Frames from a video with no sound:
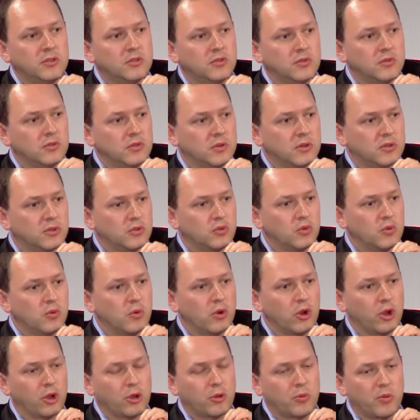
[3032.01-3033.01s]
to
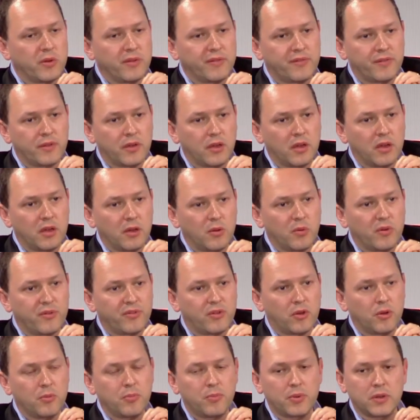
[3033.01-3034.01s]
work
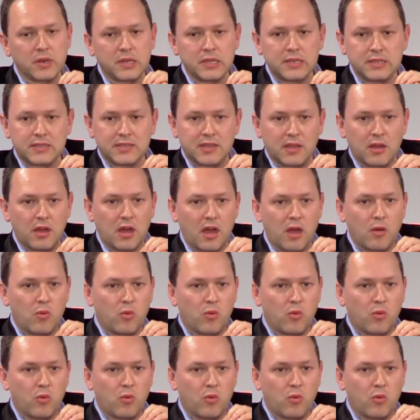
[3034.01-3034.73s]
with companies. I